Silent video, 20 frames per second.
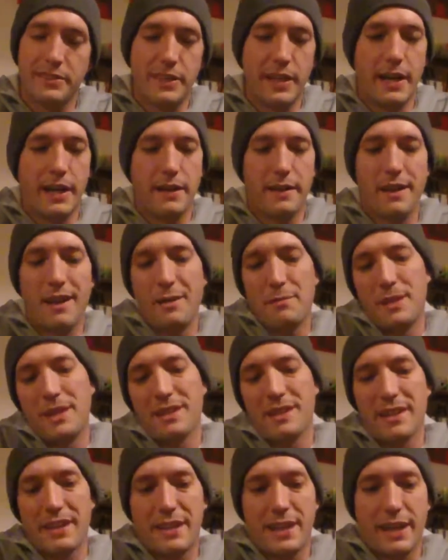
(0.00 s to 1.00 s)
Yeah, I
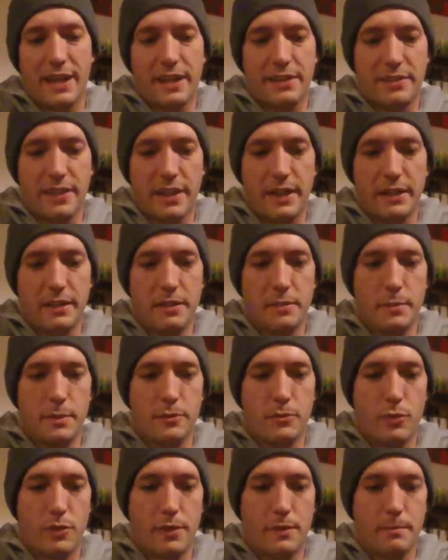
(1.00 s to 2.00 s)
mean, like, I guess I did it
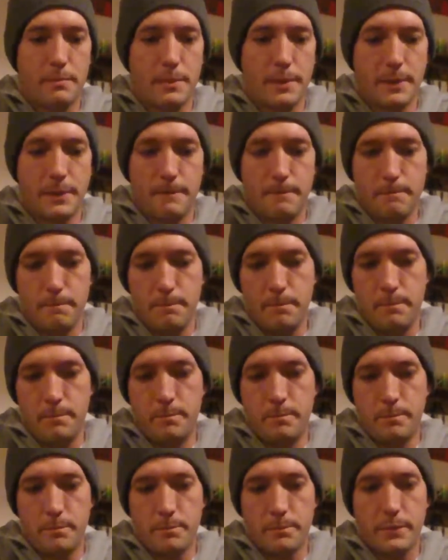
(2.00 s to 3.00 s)
before, but
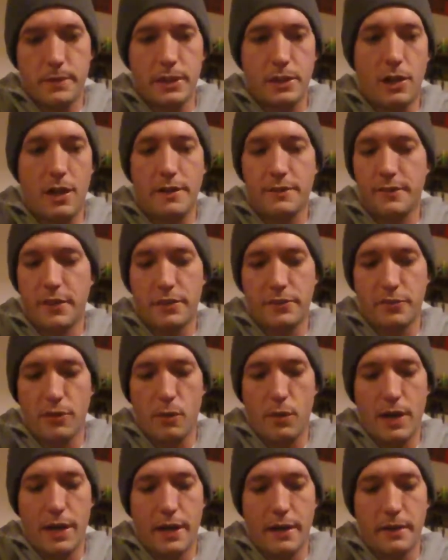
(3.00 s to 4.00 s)
the cons aren't
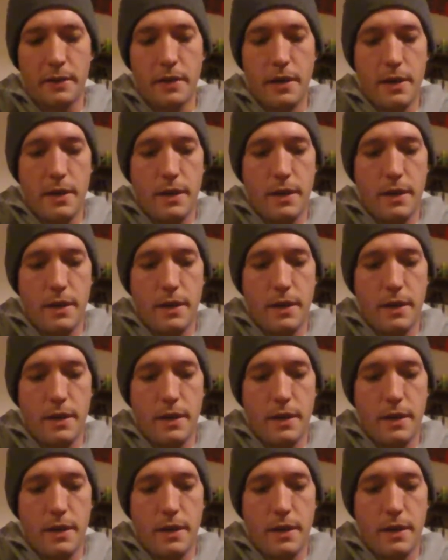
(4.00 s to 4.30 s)
so high.